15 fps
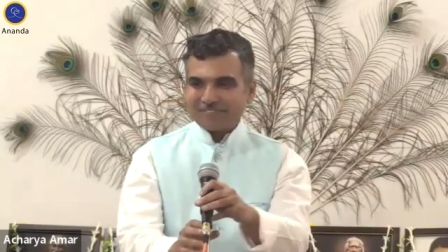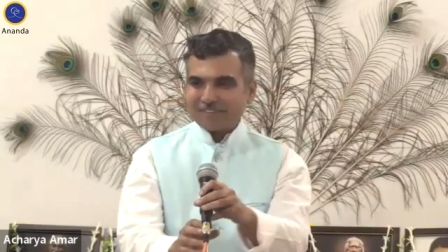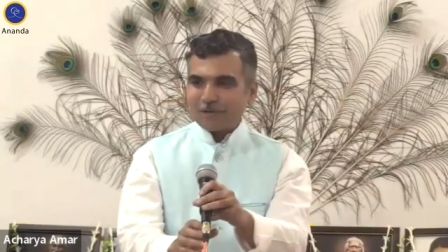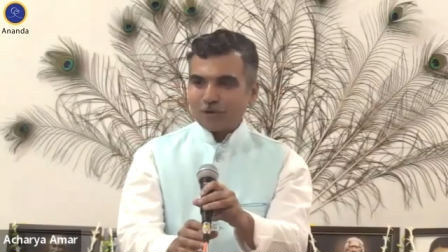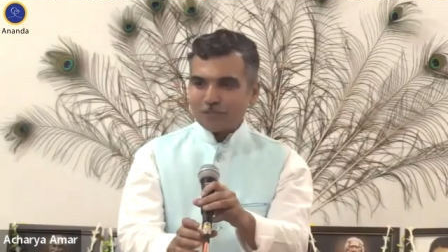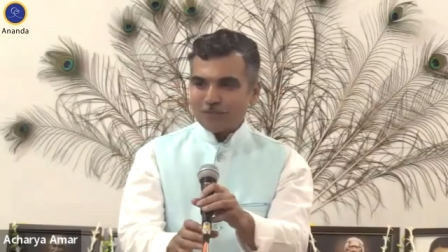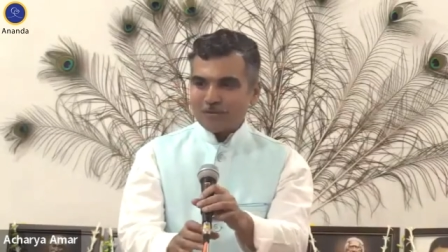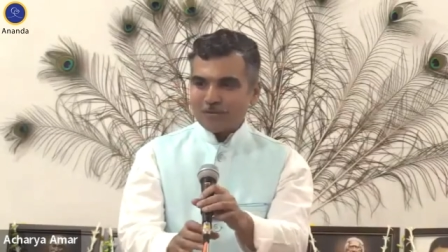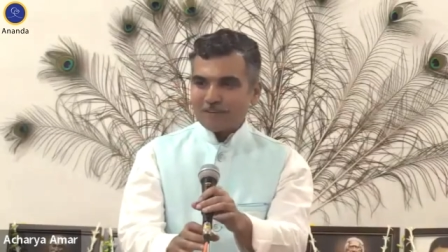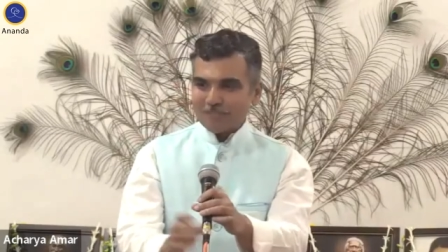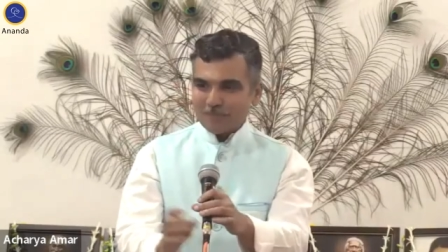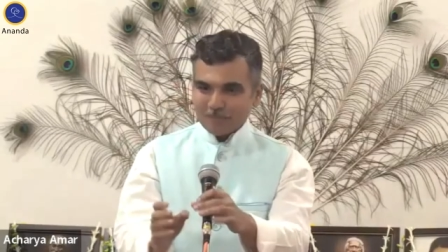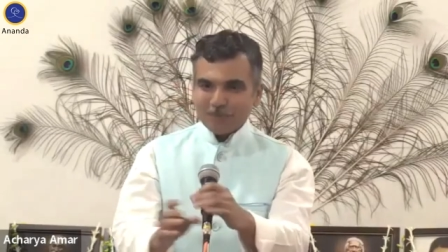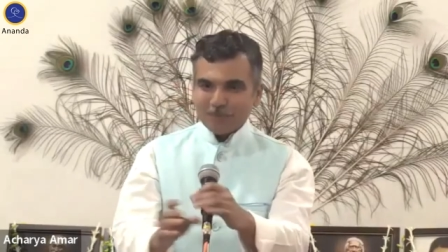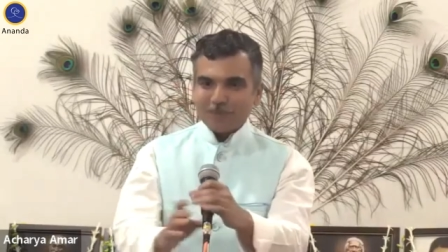we also have
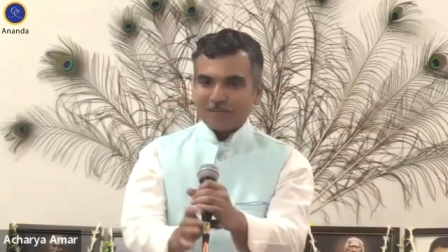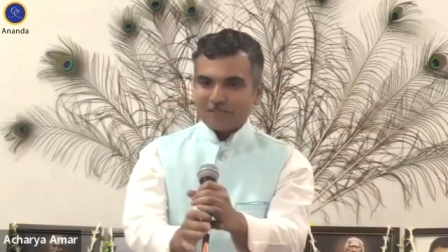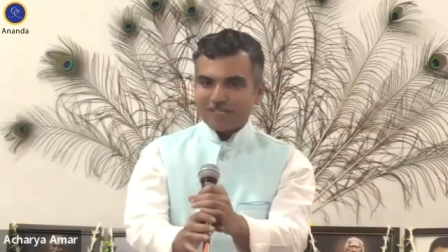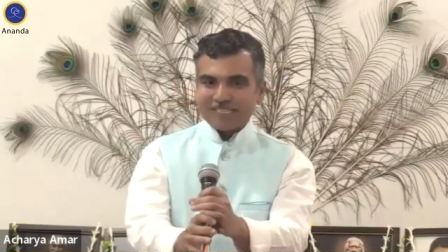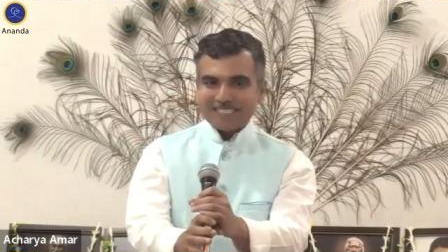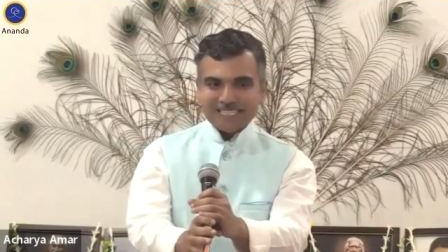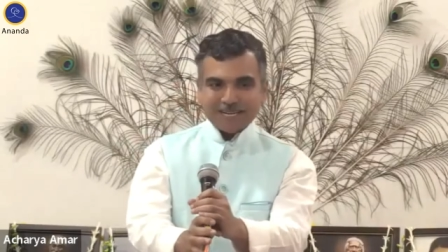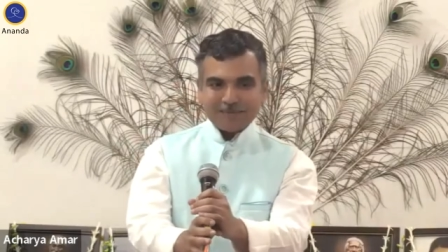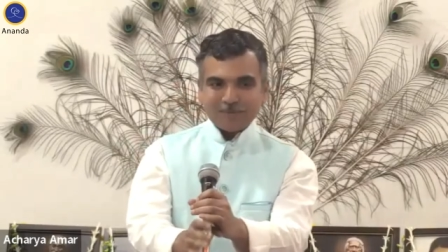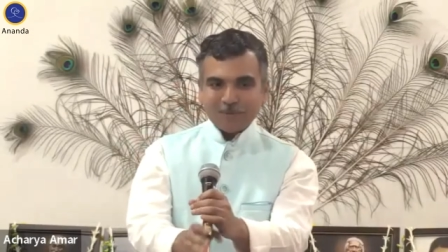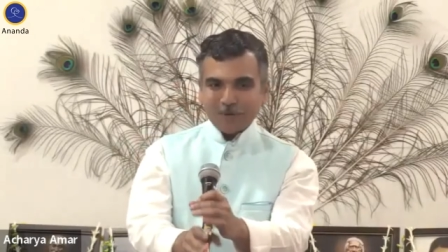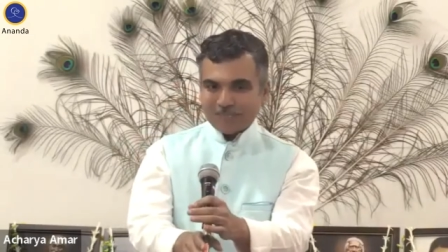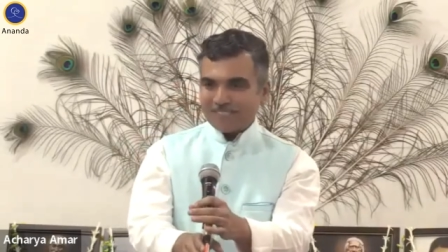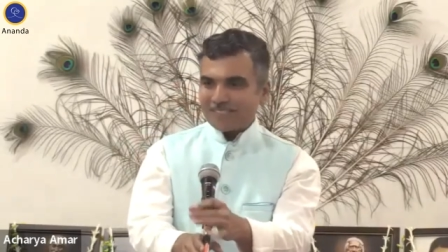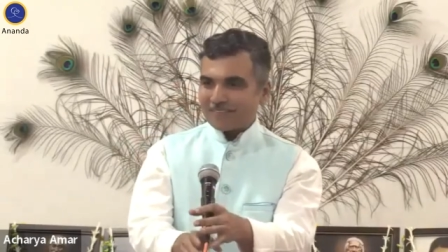some new devotees. I am
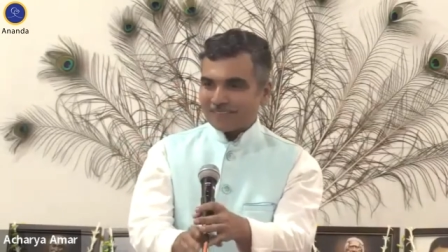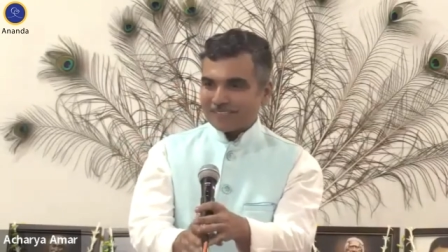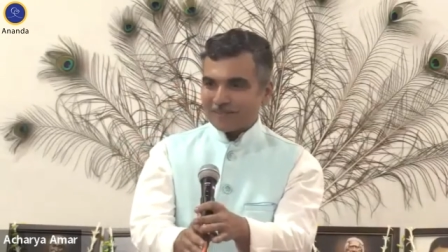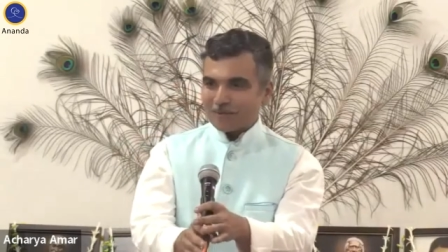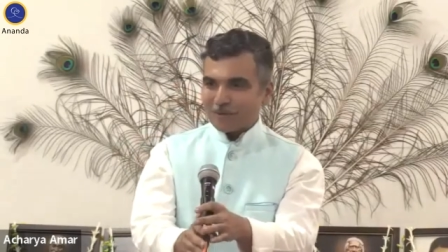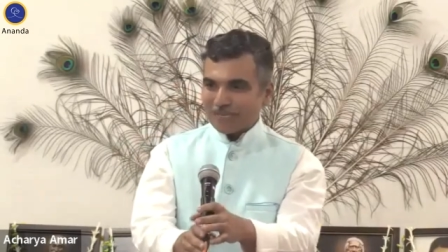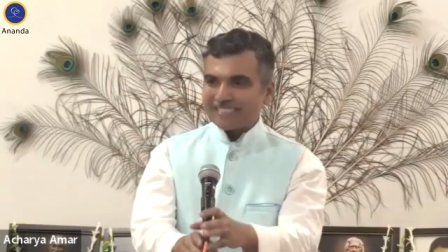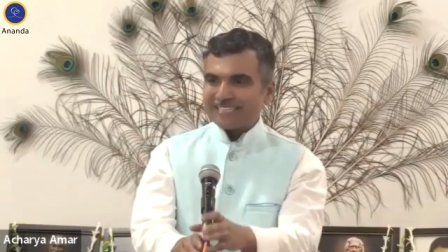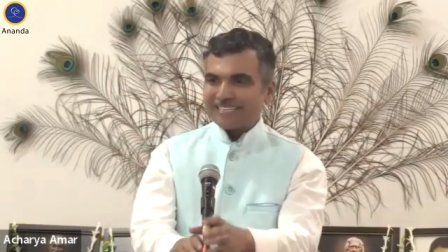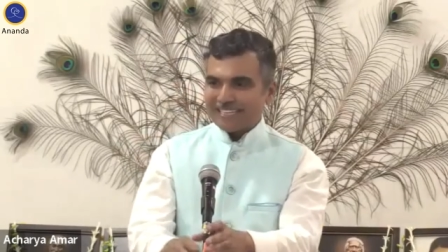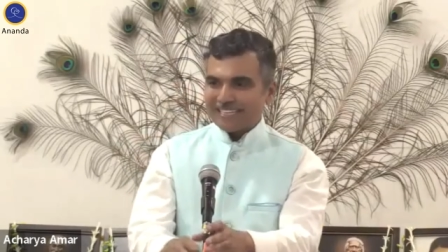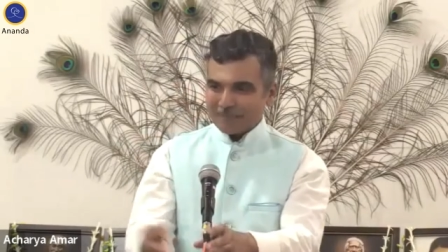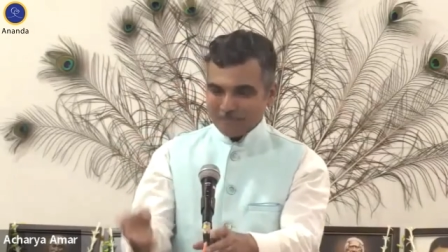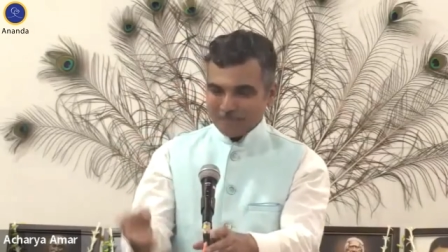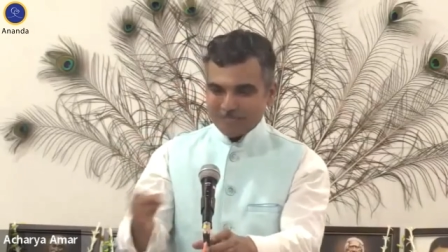not knowing their
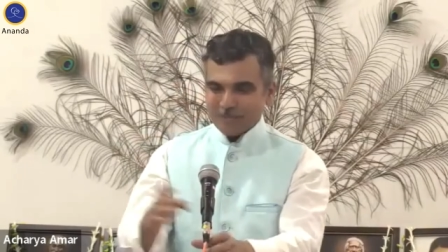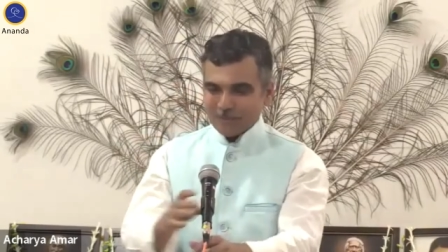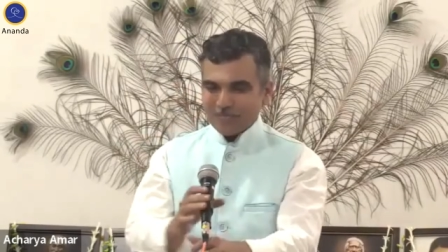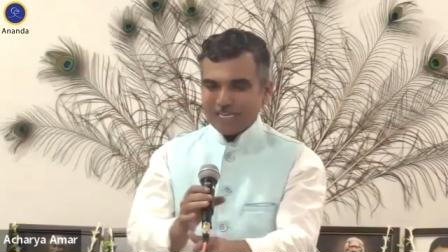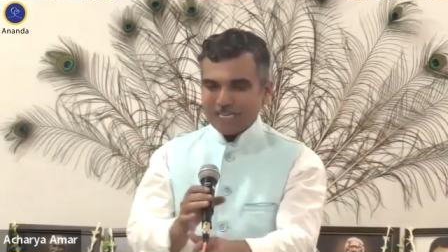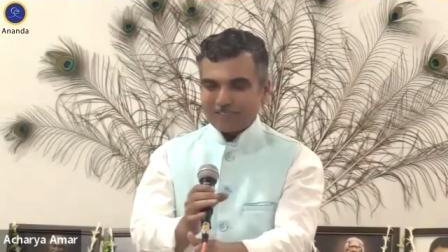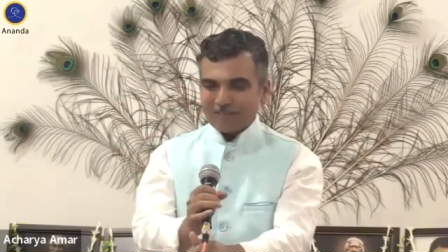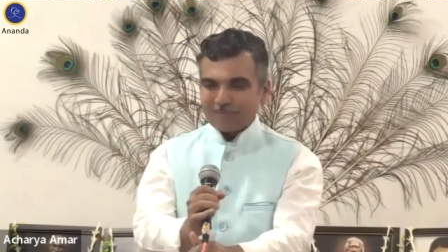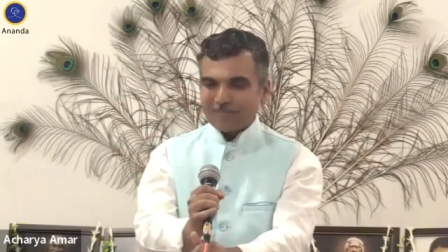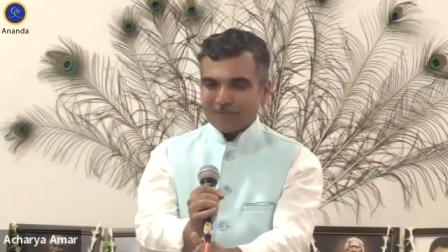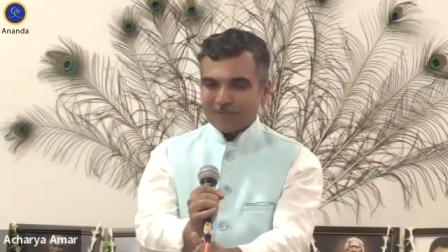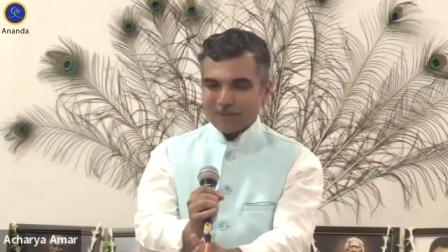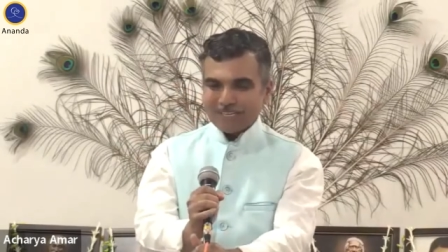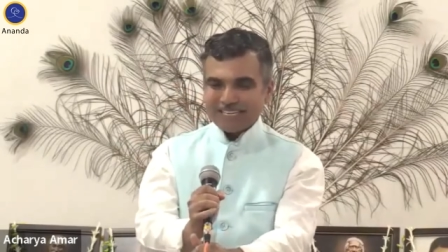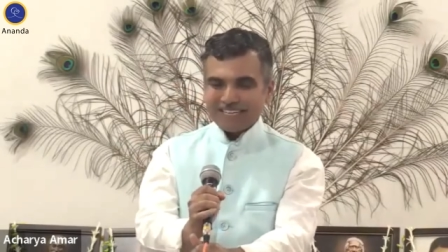name, but soon I will be
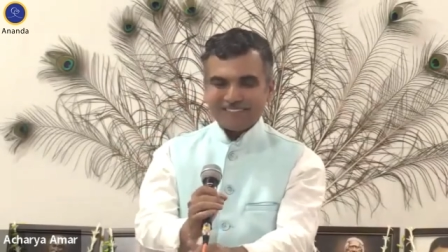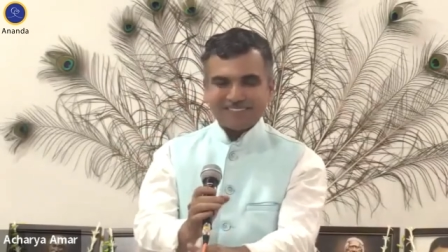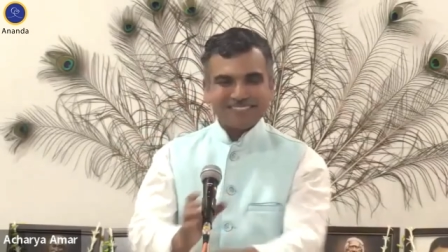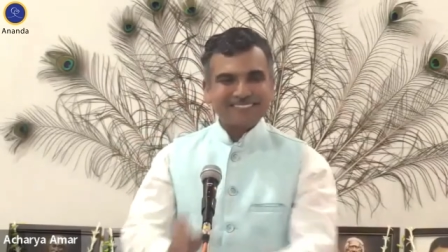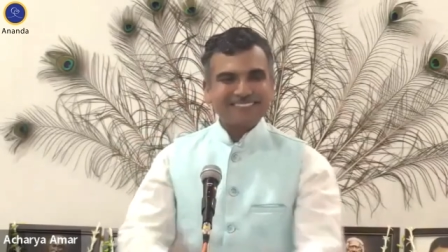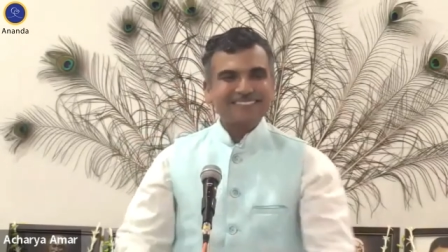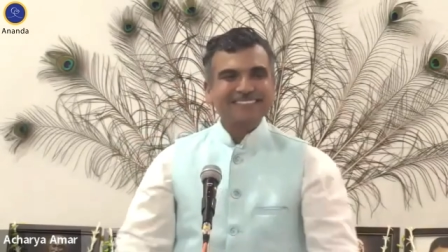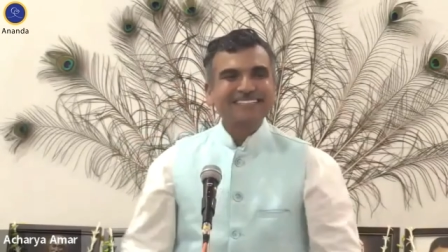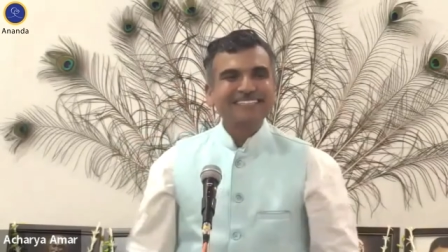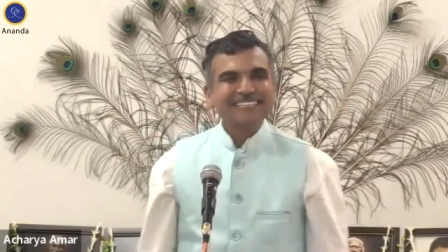knowing after the